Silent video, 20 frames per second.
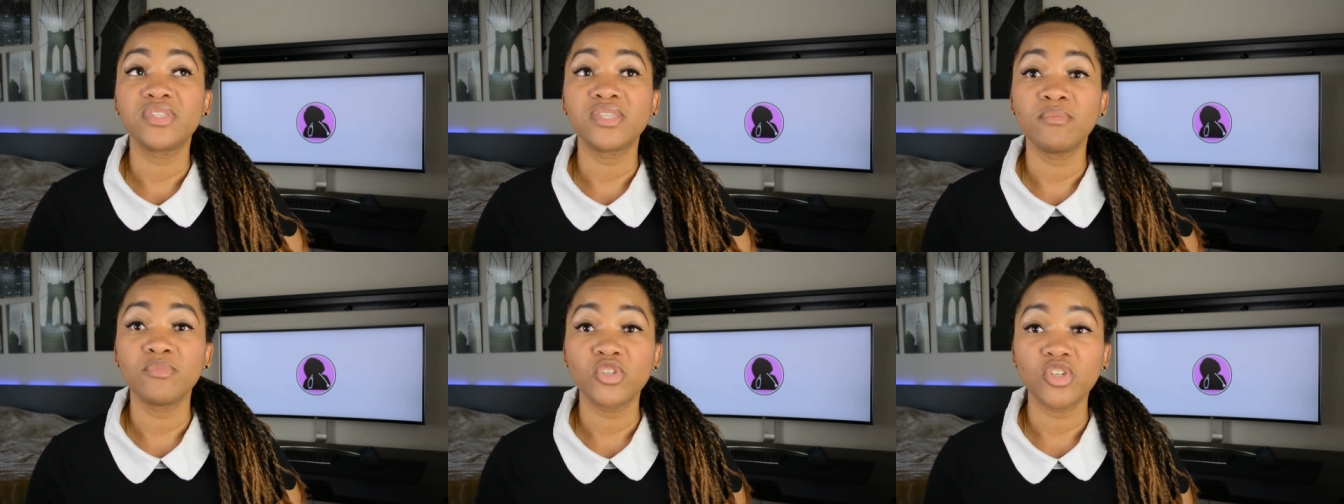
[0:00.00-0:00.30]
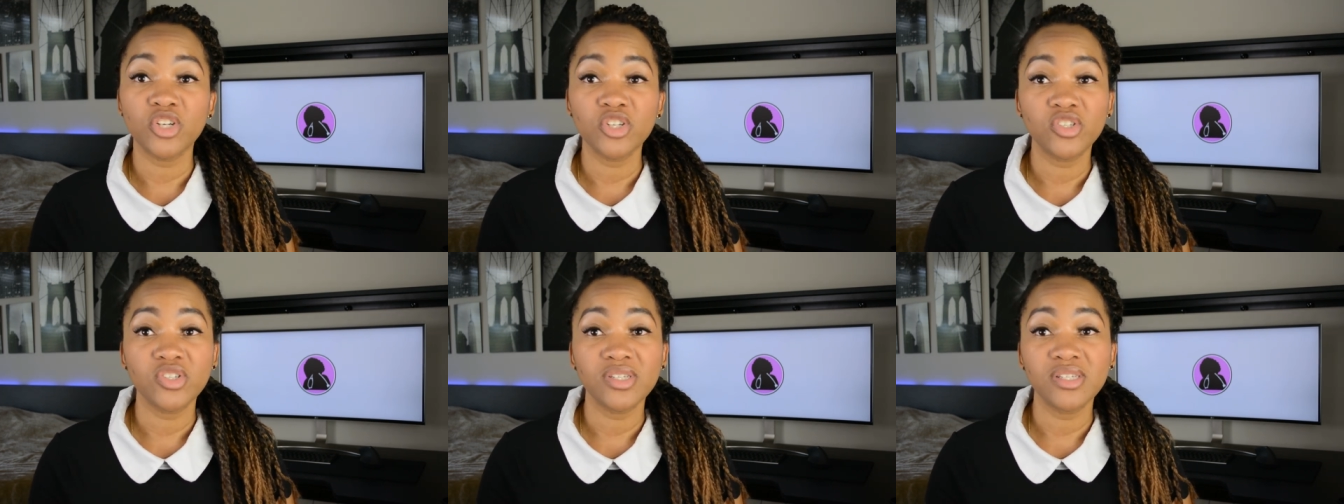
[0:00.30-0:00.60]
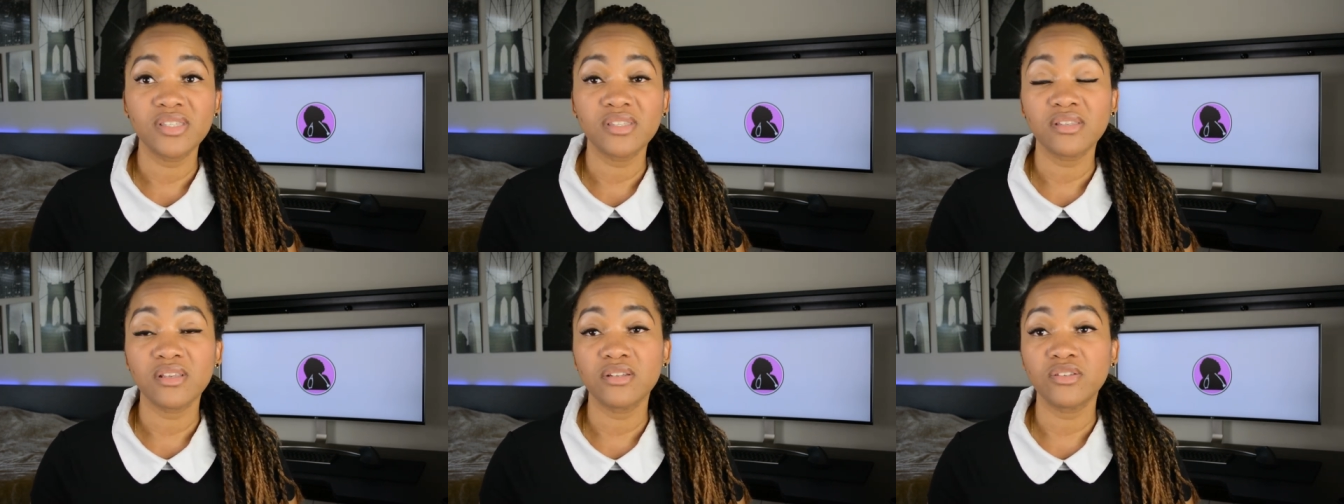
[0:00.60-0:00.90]
Some
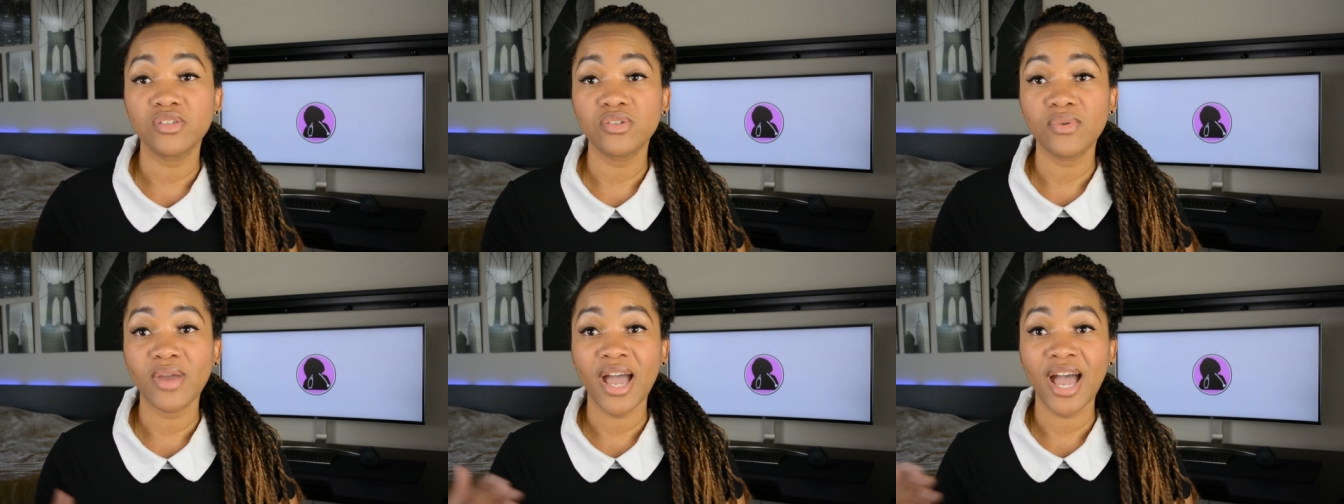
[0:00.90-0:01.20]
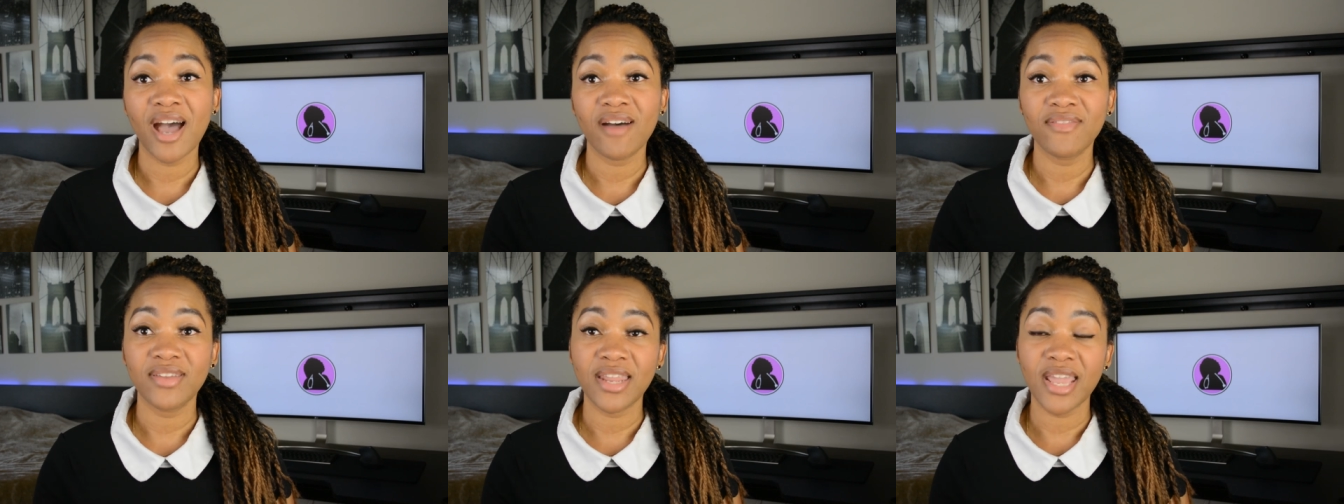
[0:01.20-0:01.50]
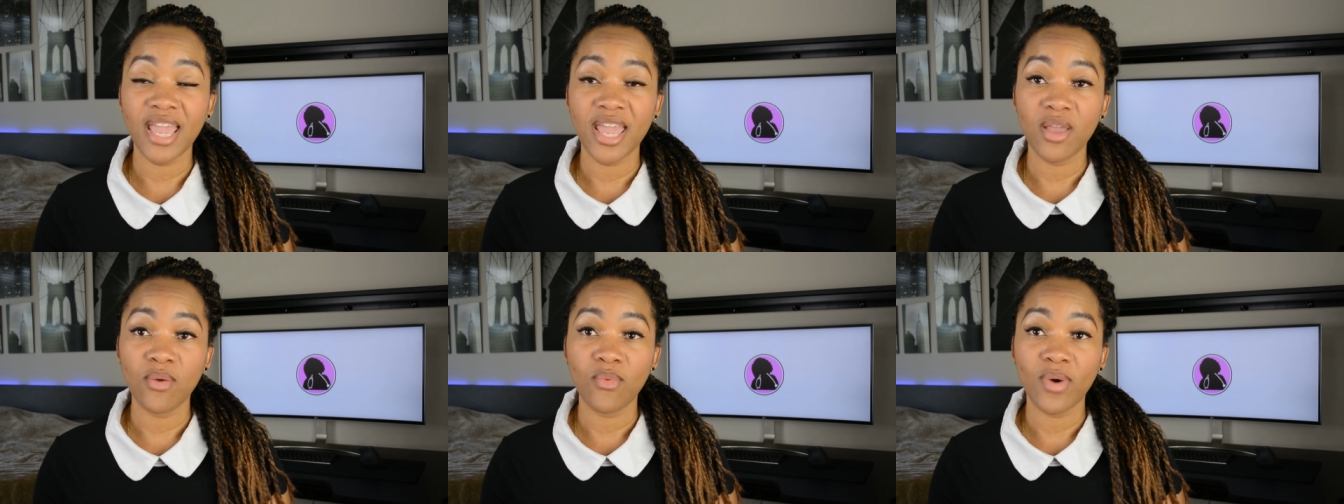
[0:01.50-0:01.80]
churches do have an
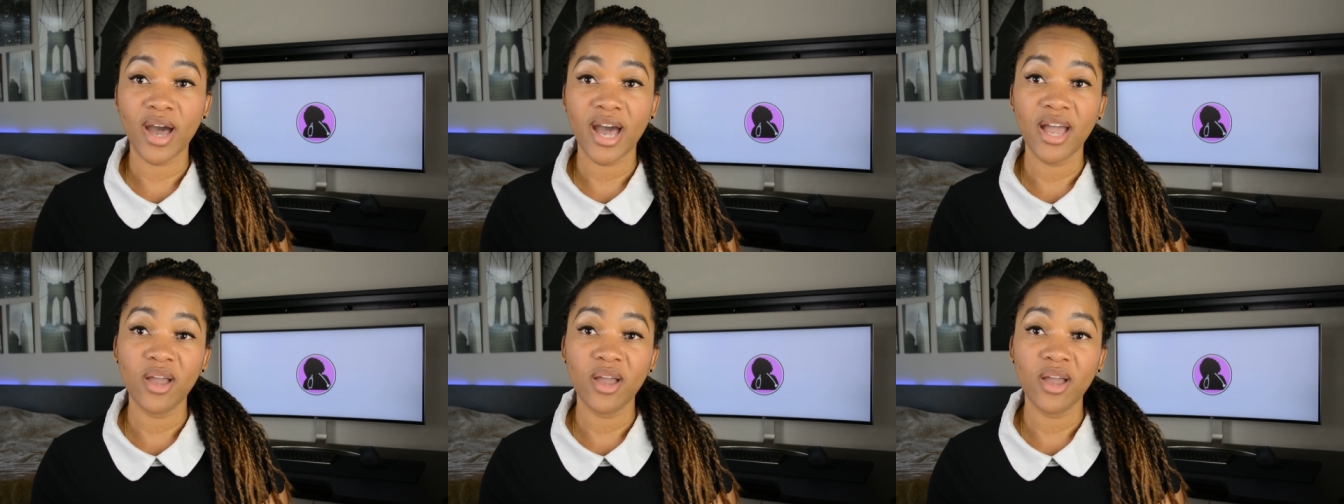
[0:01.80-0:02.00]
AY